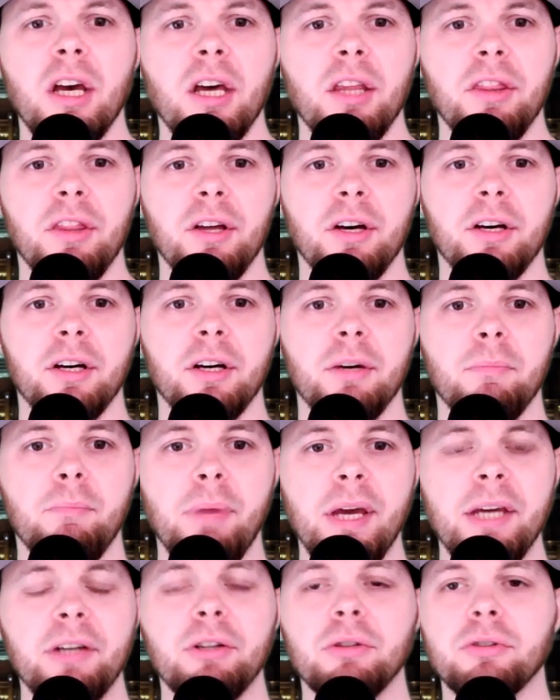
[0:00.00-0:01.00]
the
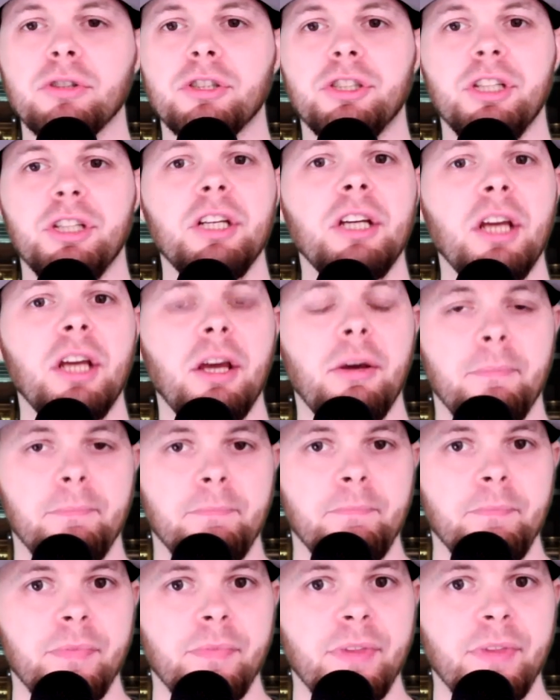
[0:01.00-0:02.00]
Bengals GM
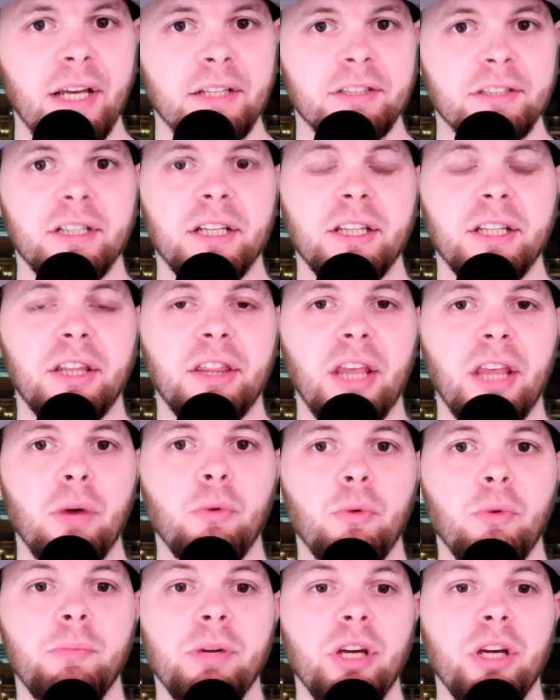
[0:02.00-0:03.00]
that said that they
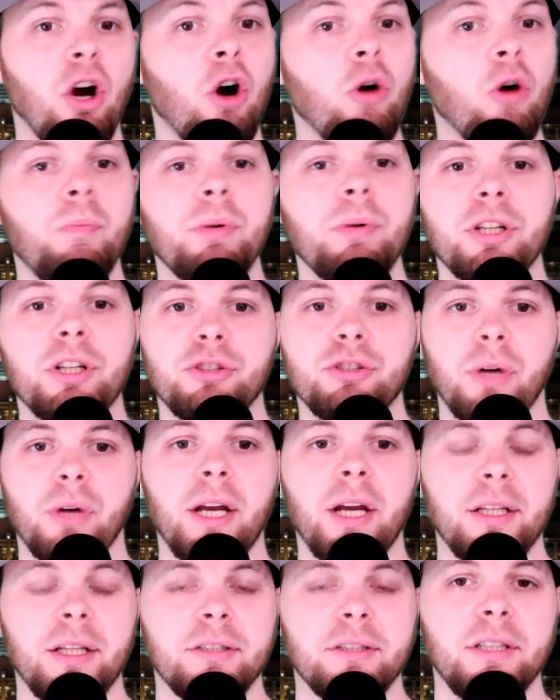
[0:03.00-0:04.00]
would be open to
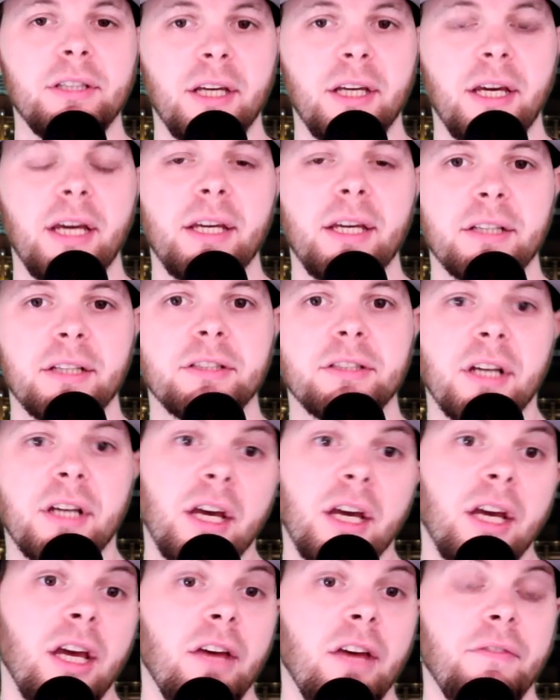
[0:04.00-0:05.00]
trading Tee Higgins
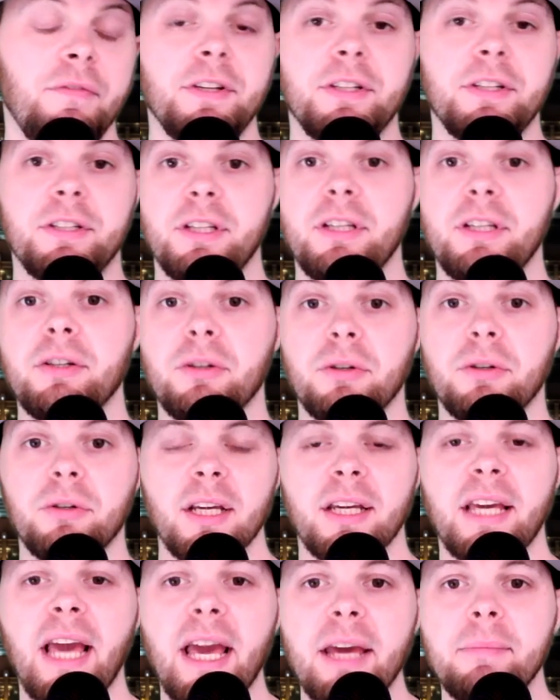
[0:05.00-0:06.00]
if a deal
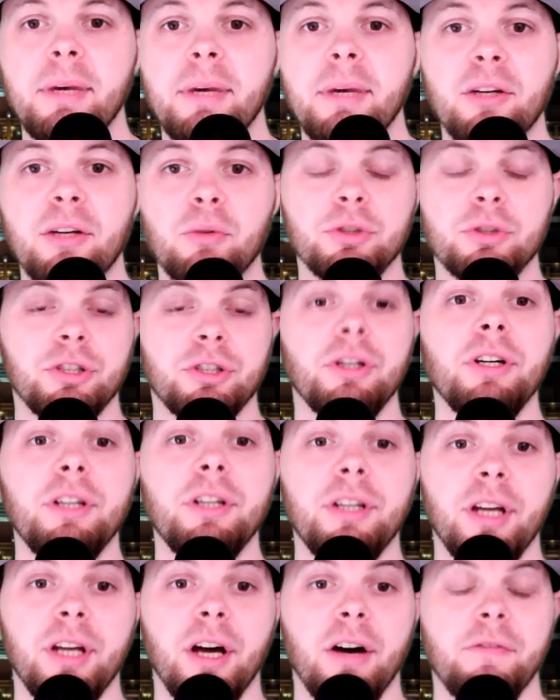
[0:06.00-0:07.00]
came in and was good
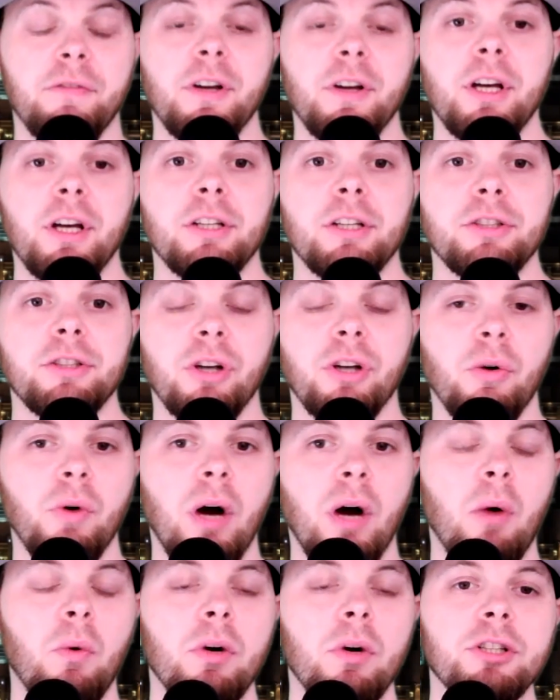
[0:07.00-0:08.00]
enough. So
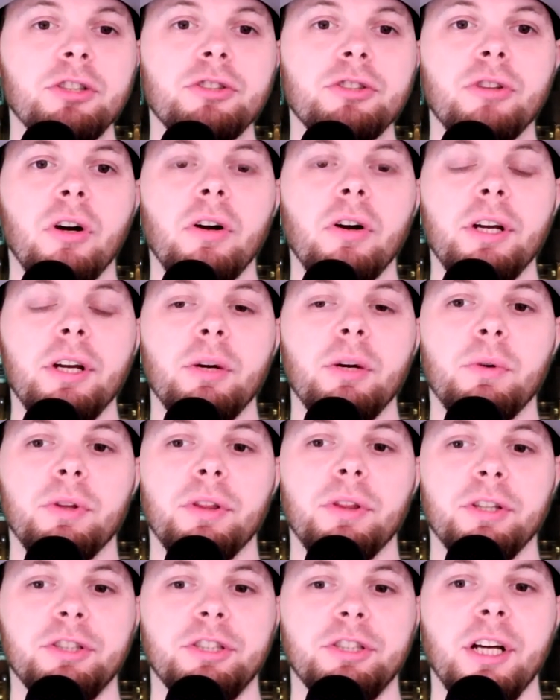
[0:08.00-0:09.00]
I want to start here with
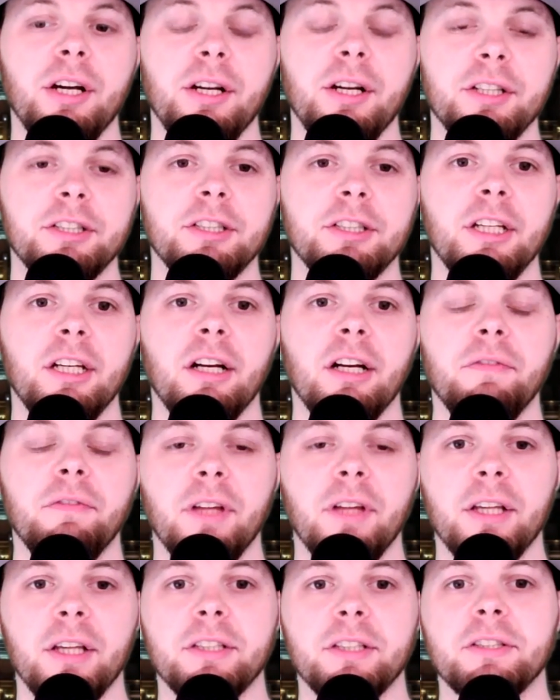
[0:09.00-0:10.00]
L'Jarius Sneed. I feel
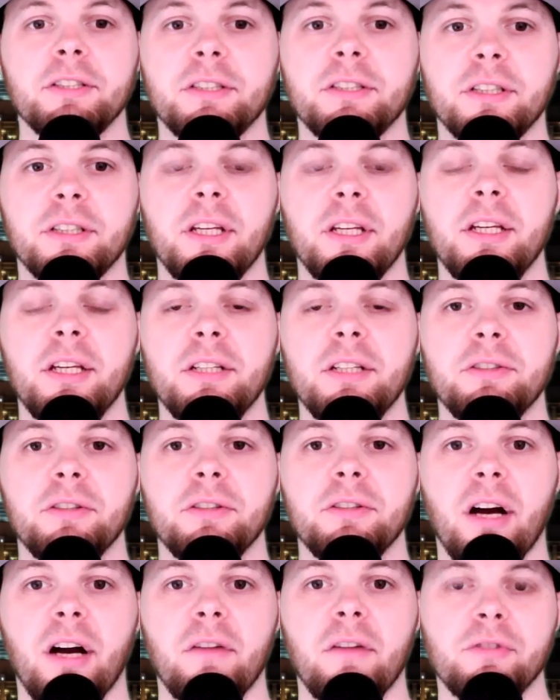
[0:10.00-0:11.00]
like this is an easier
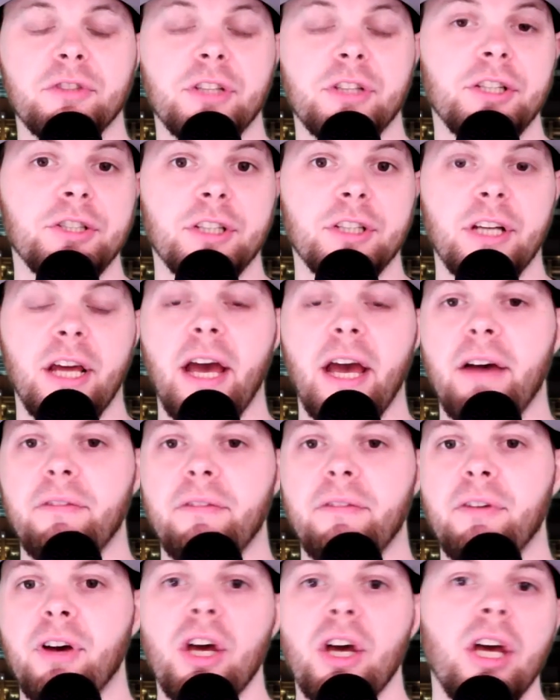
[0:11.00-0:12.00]
conversation to have.
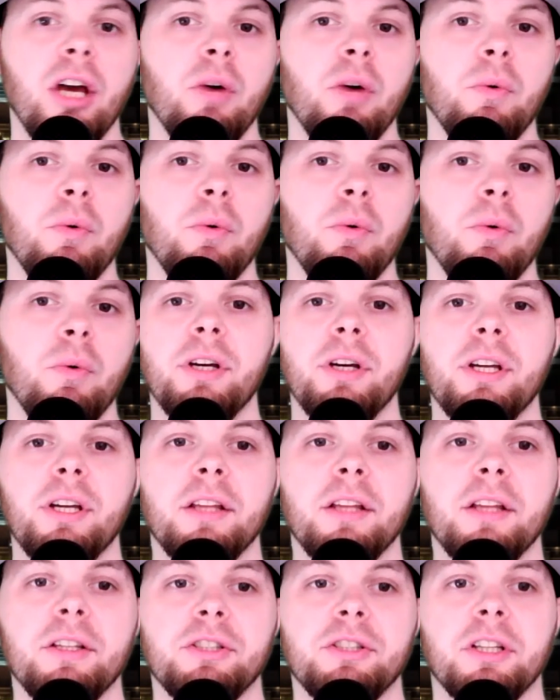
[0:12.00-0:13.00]
And when you're looking at
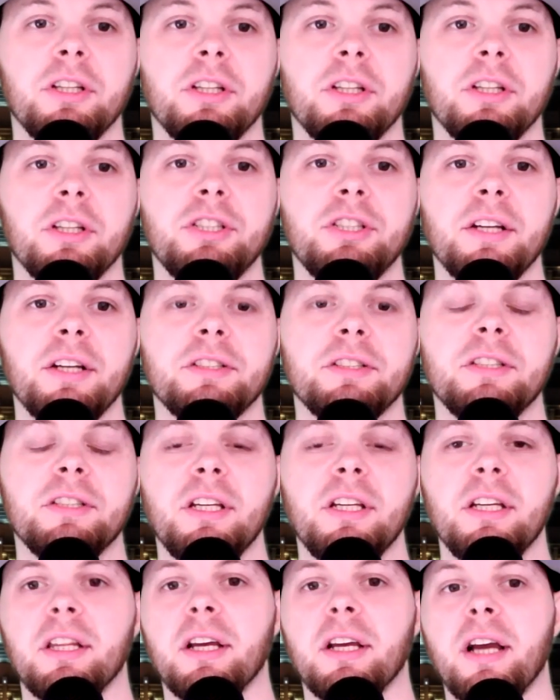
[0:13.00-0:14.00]
L'Jarius
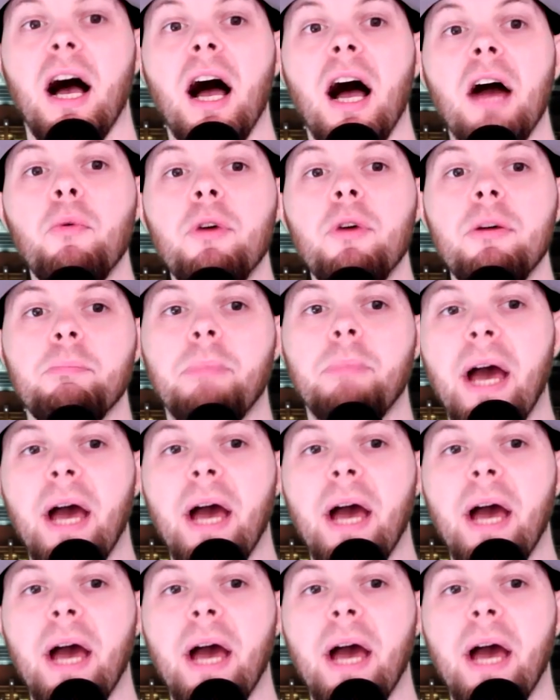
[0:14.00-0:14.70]
Sneed, like I went